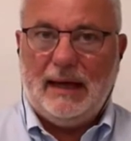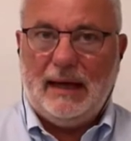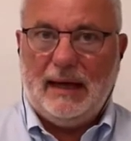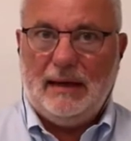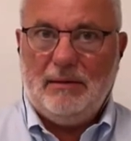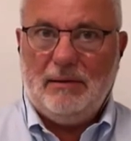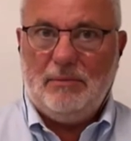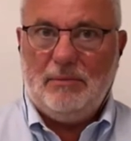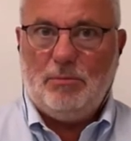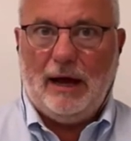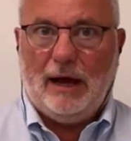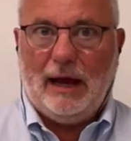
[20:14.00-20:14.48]

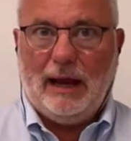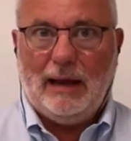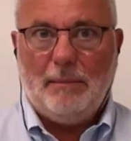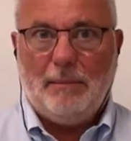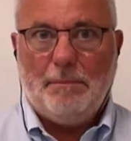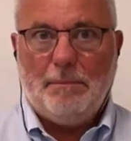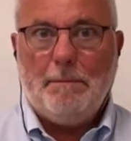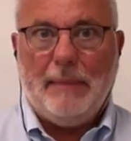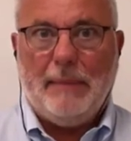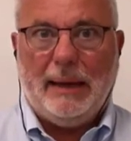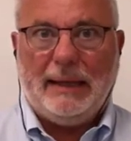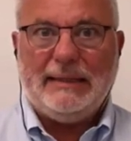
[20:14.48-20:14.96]
while
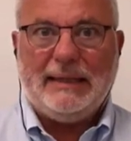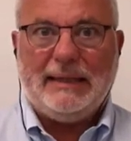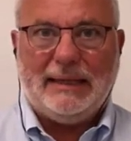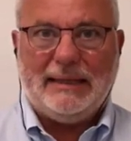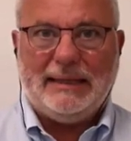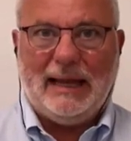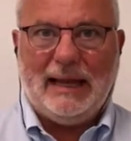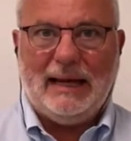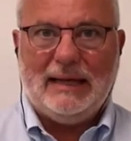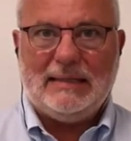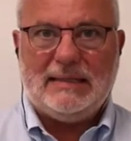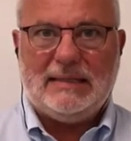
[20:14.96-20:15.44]
many
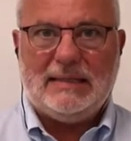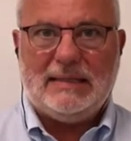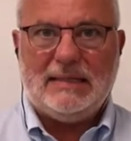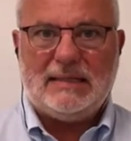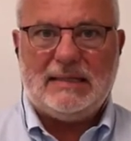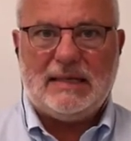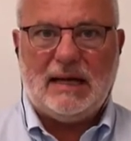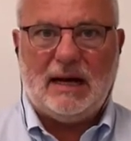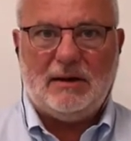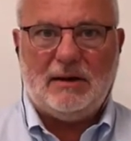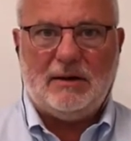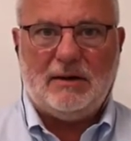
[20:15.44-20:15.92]

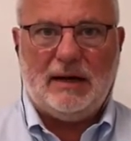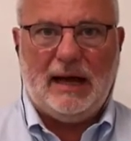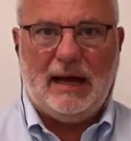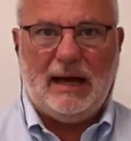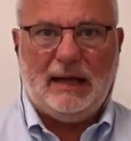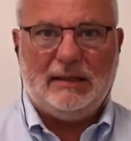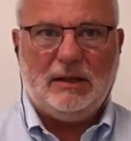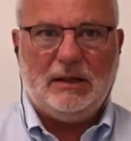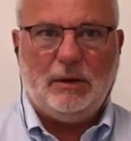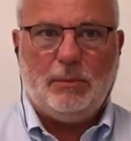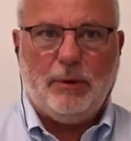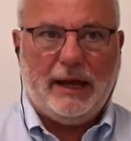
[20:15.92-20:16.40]
analyses are
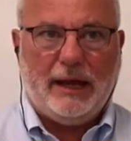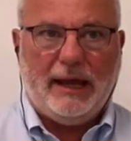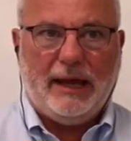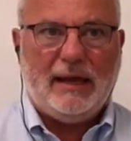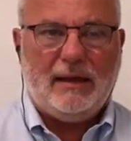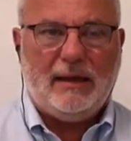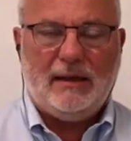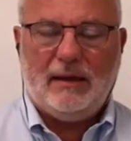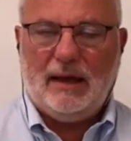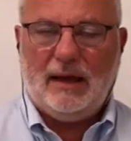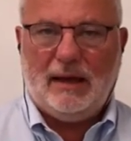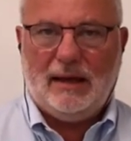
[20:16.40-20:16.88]

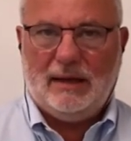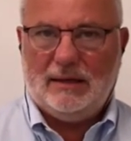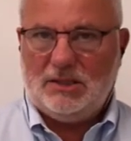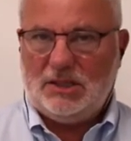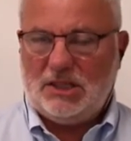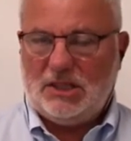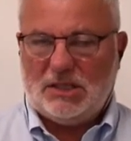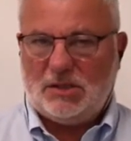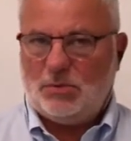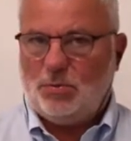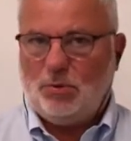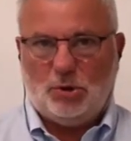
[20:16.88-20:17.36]
underway, I
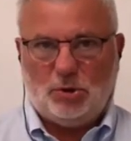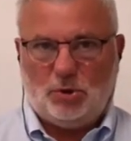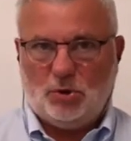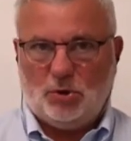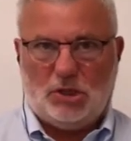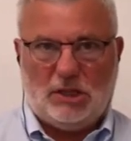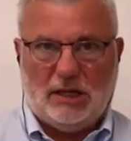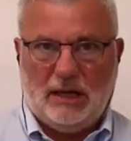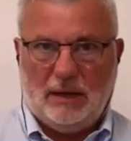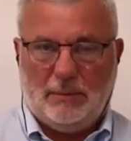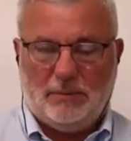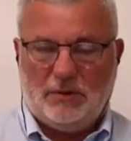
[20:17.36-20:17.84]
just want to
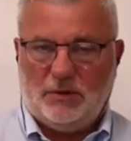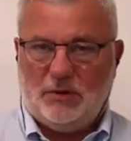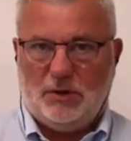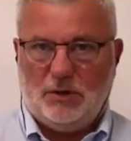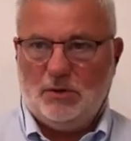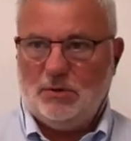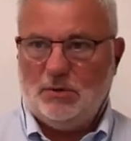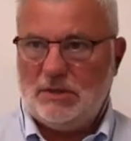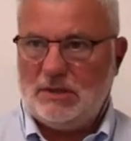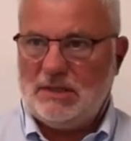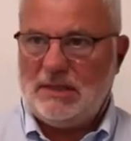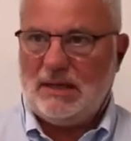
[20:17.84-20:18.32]
share with
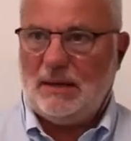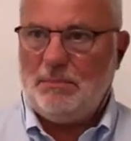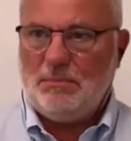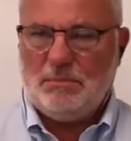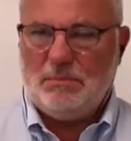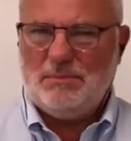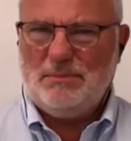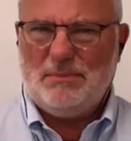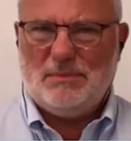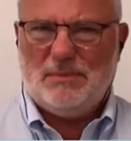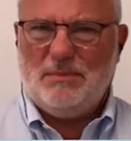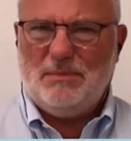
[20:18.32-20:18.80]
you
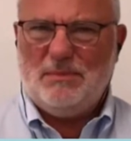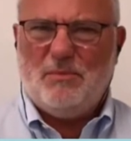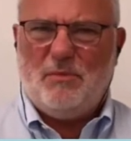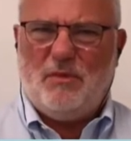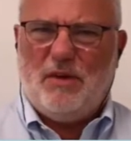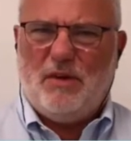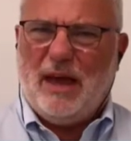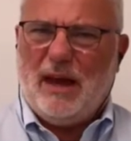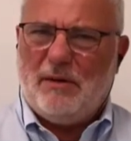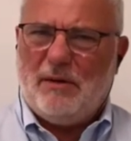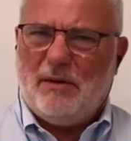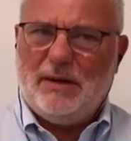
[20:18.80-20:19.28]
some
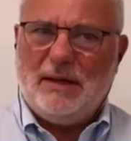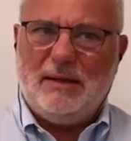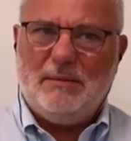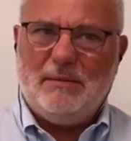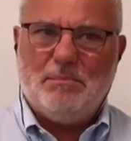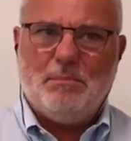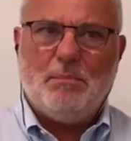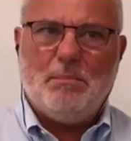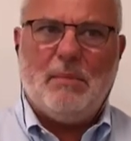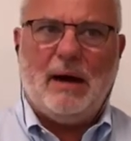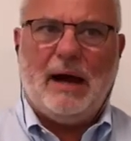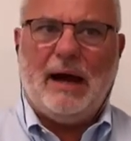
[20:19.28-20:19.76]
very
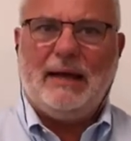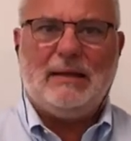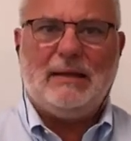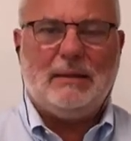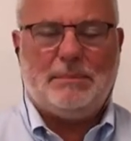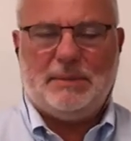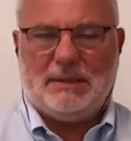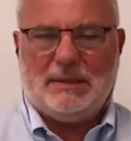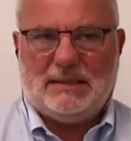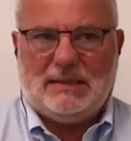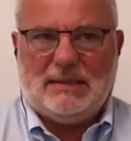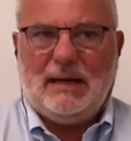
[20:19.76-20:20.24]
minor
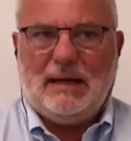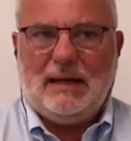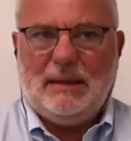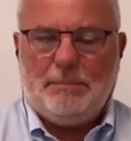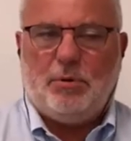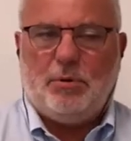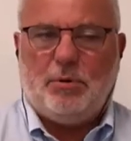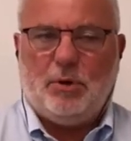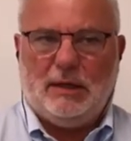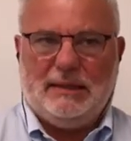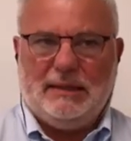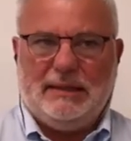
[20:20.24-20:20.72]
but still
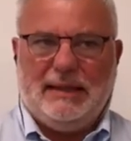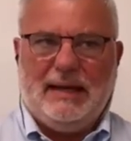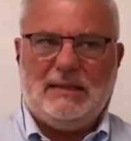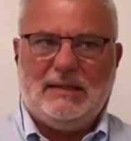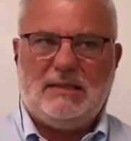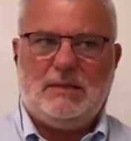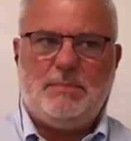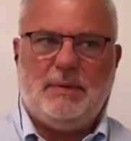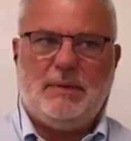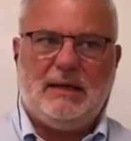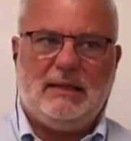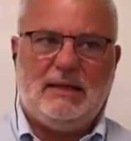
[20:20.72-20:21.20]
important
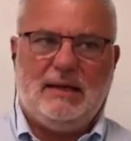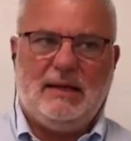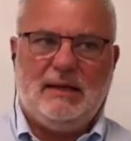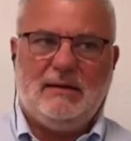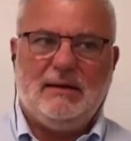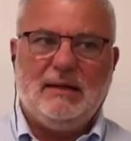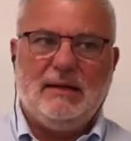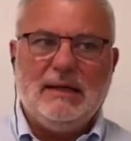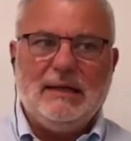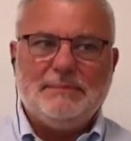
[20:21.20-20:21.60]
aspect here.